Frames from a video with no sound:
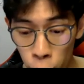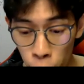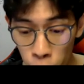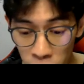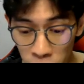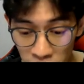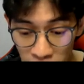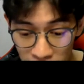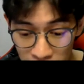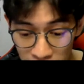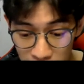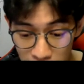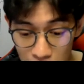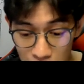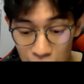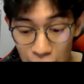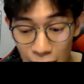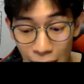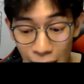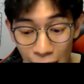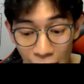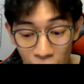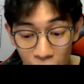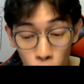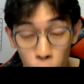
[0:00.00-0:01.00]
notice
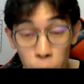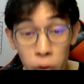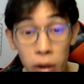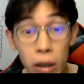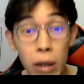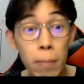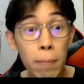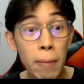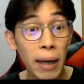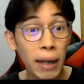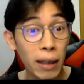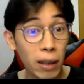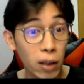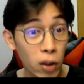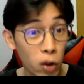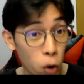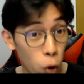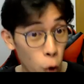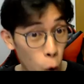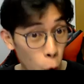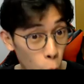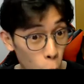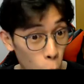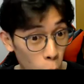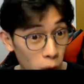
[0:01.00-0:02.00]
the ultimate
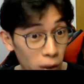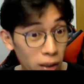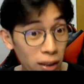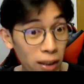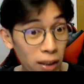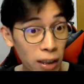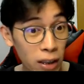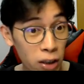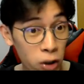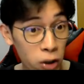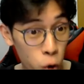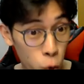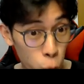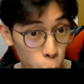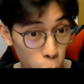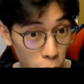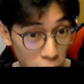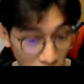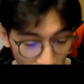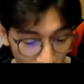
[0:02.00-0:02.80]
goal is to